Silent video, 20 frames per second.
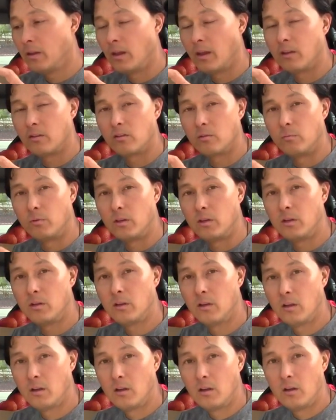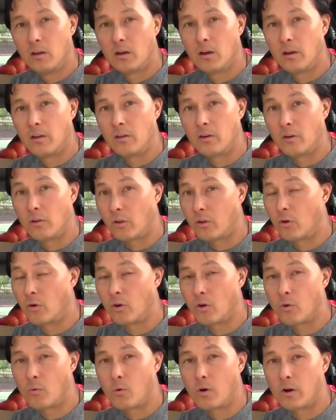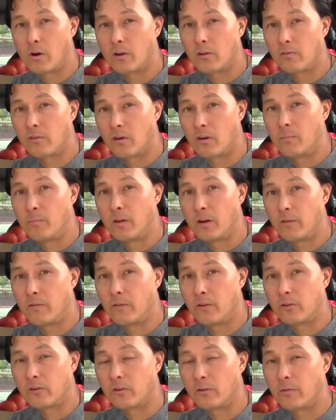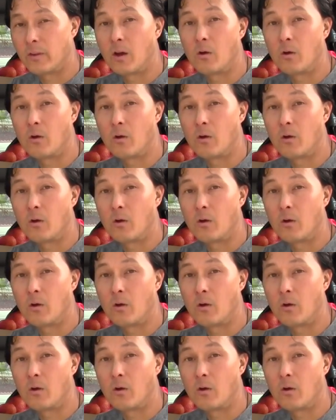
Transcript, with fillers: And to me, uh, you know, the coconut water is very beneficial.